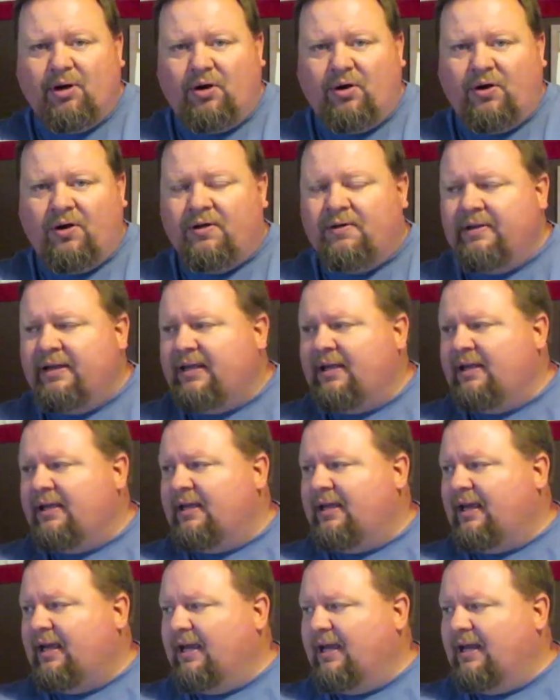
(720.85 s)
ball,
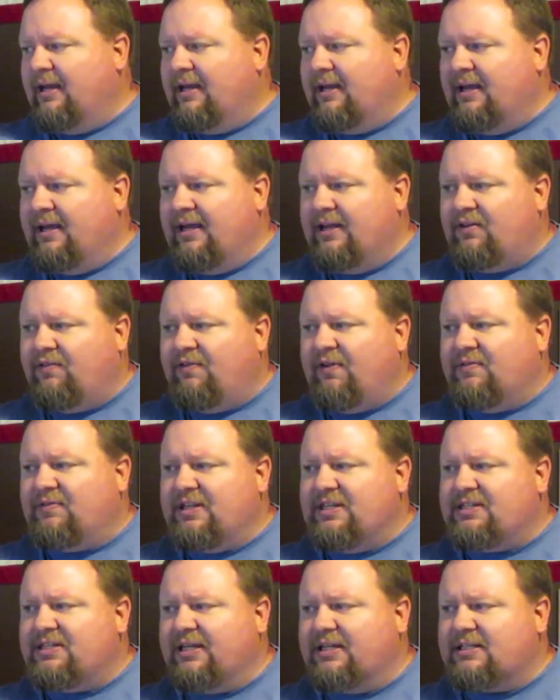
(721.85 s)
and it's
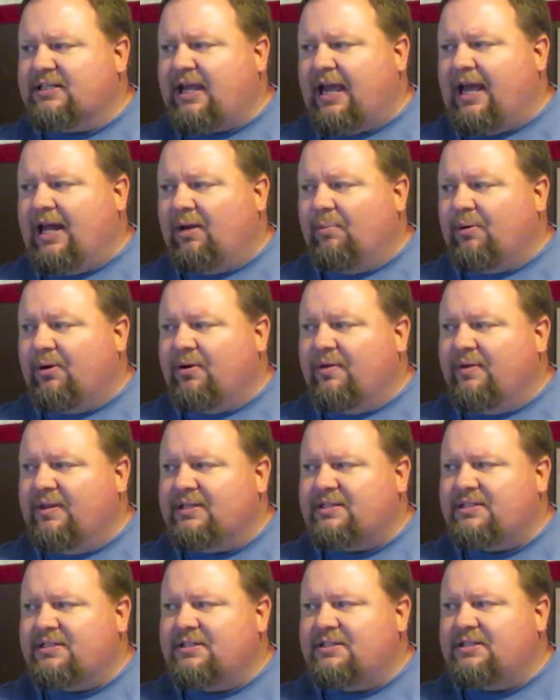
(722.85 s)
56 caliber.
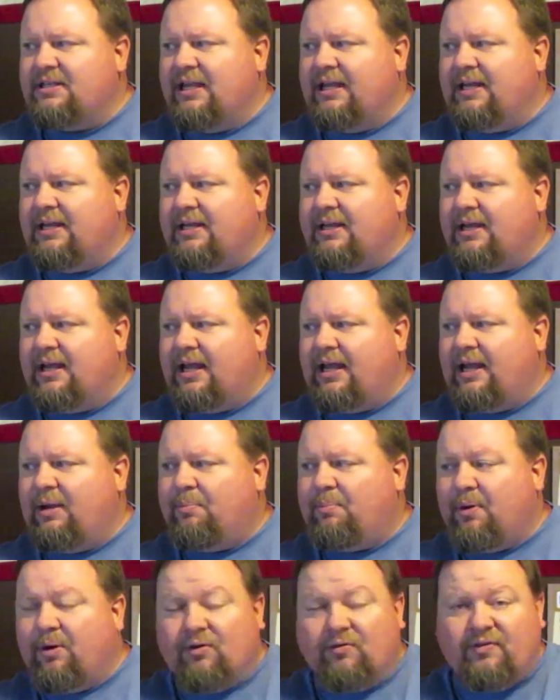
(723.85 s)
This is in
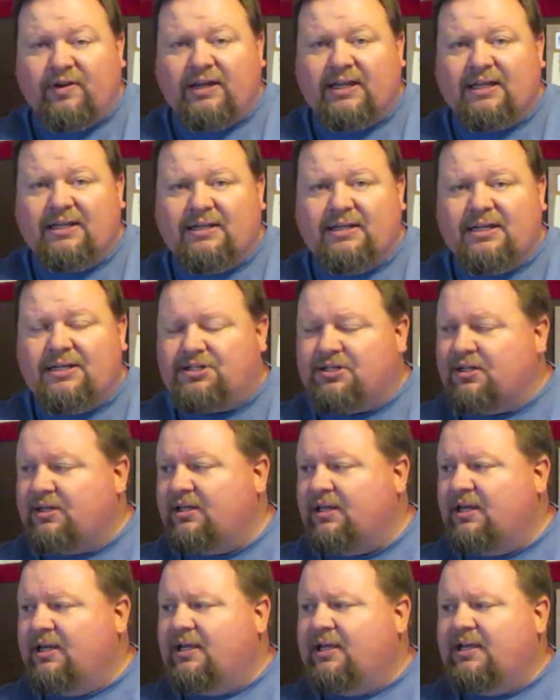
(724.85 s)
a perfect
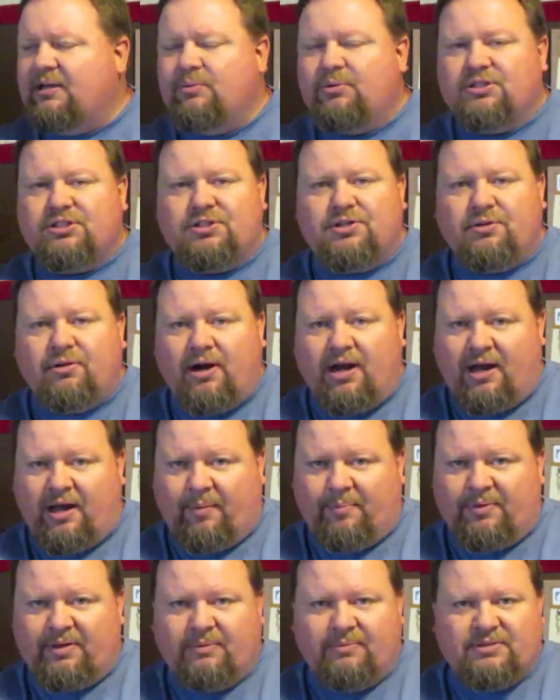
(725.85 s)
condition. It was
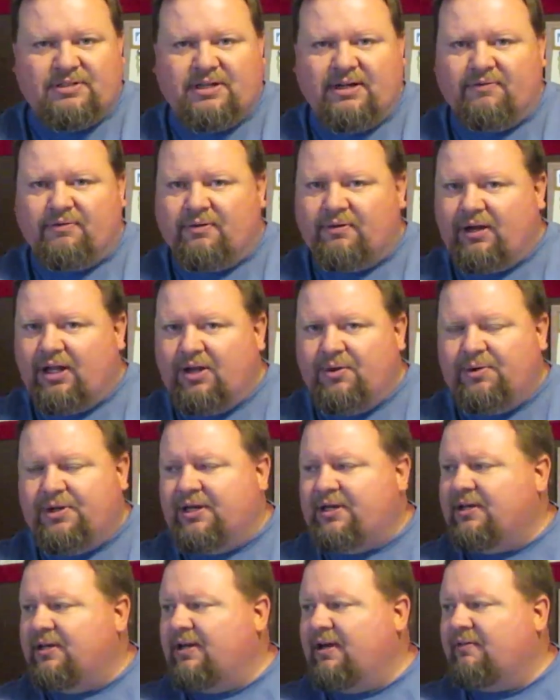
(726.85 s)
dropped. It was never
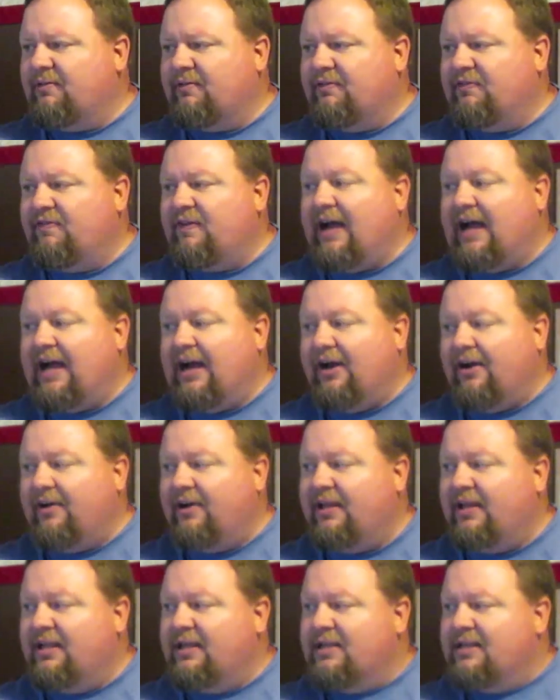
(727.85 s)
loaded, never
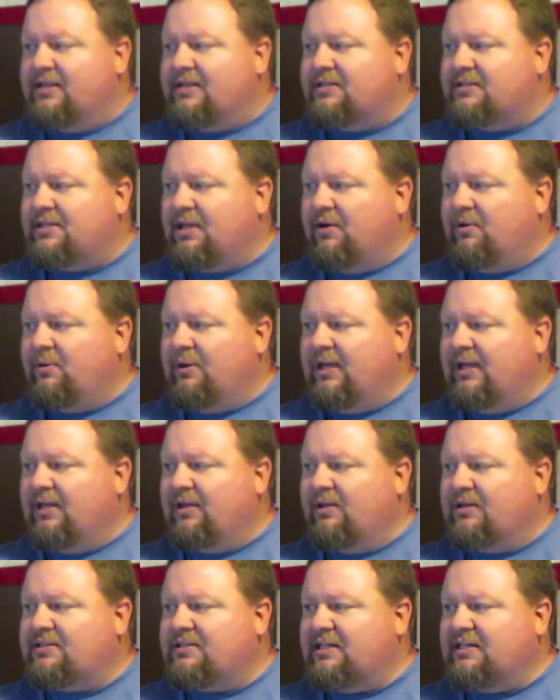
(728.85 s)
fired. So it
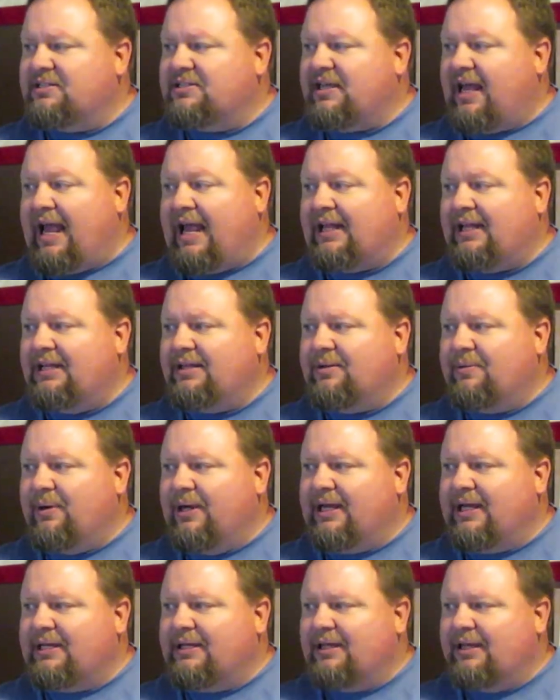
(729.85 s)
looks exactly the
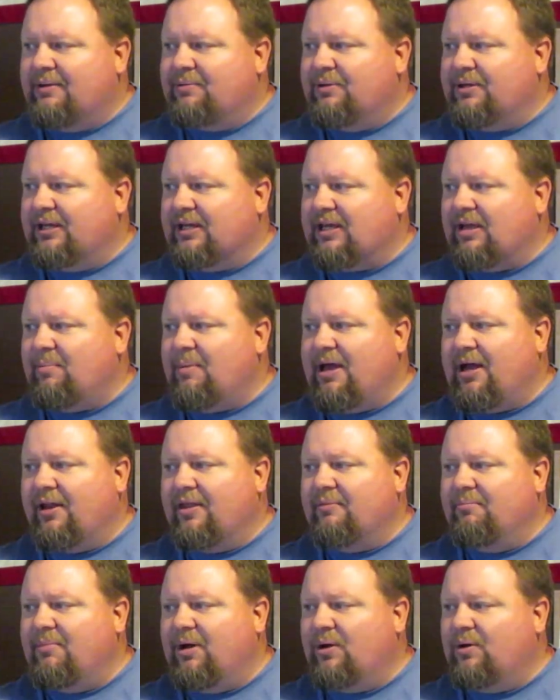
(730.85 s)
way it did when it came out
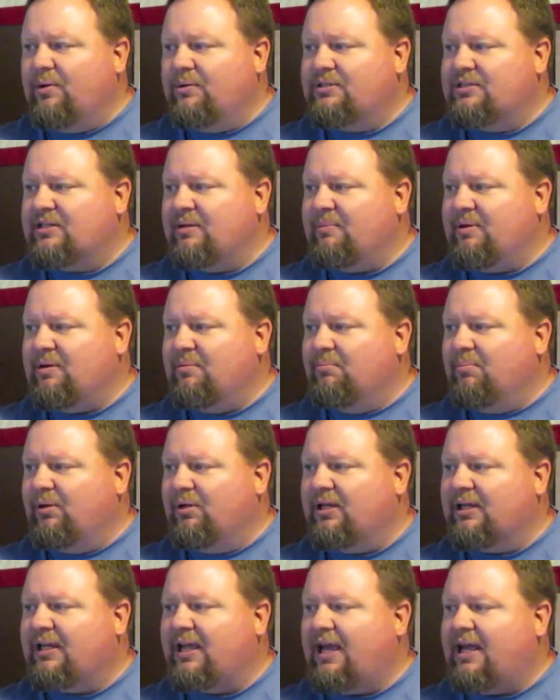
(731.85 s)
of the mold. Some of you
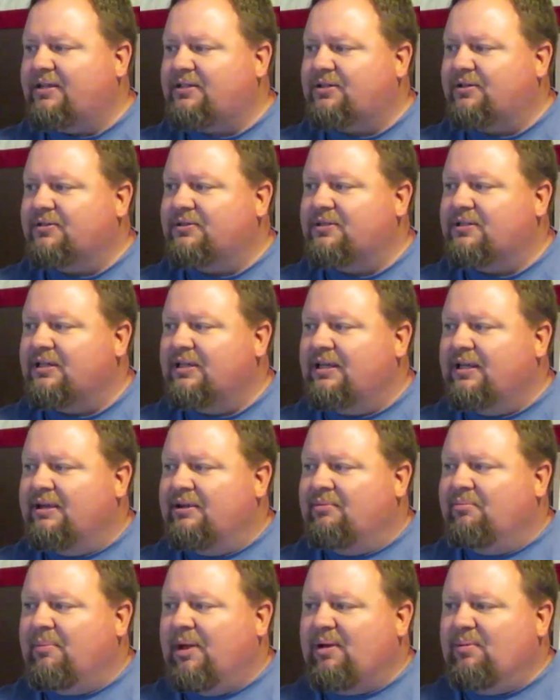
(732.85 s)
bullet casters
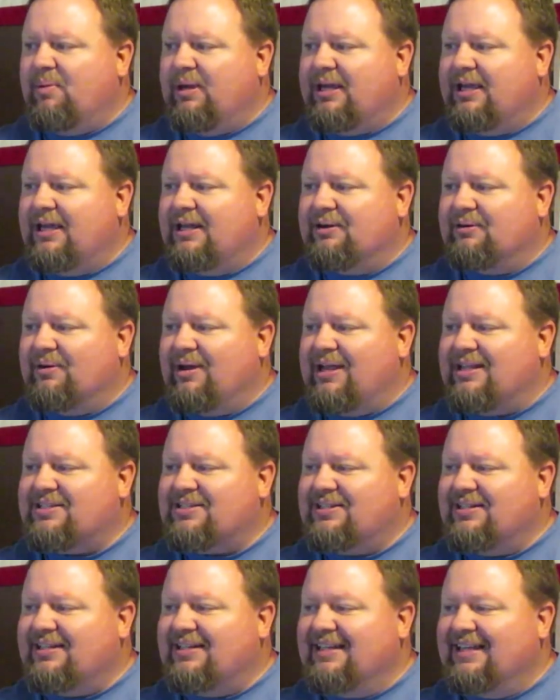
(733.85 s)
may be
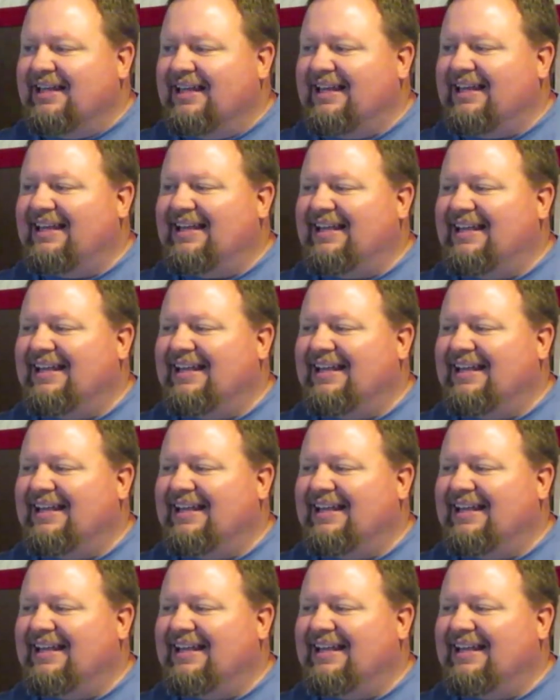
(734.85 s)
interested